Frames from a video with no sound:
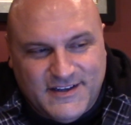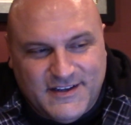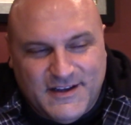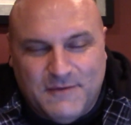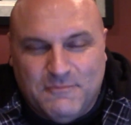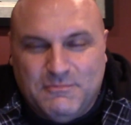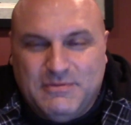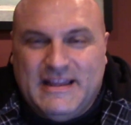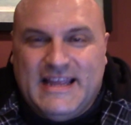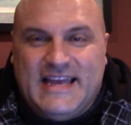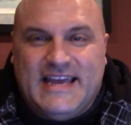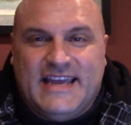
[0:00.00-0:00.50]

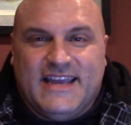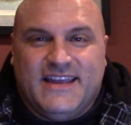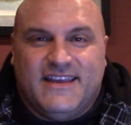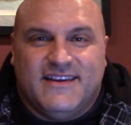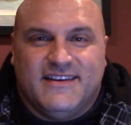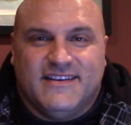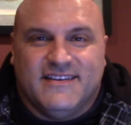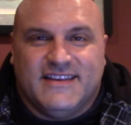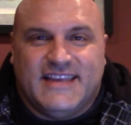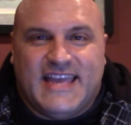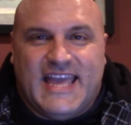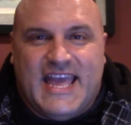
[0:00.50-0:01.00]

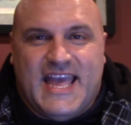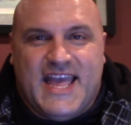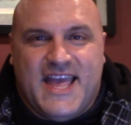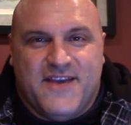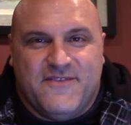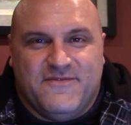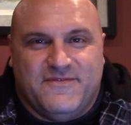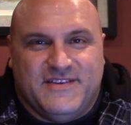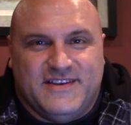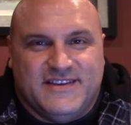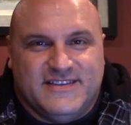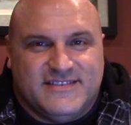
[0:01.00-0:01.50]
blank
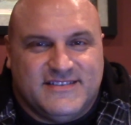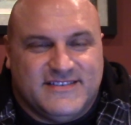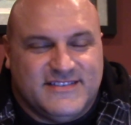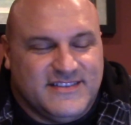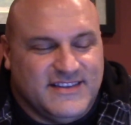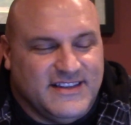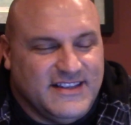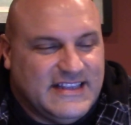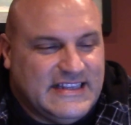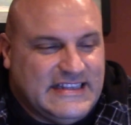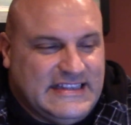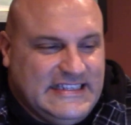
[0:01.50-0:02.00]
canvas,
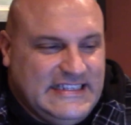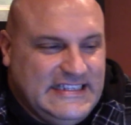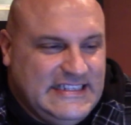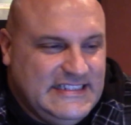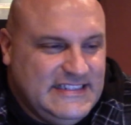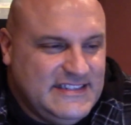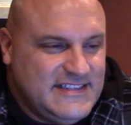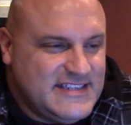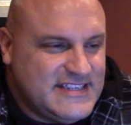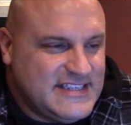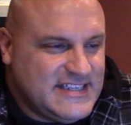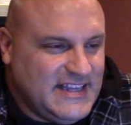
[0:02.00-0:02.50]
a
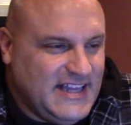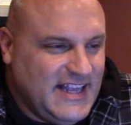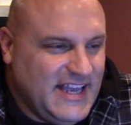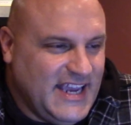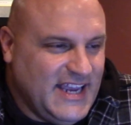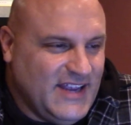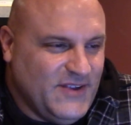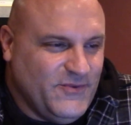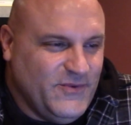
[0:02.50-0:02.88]
clean slate.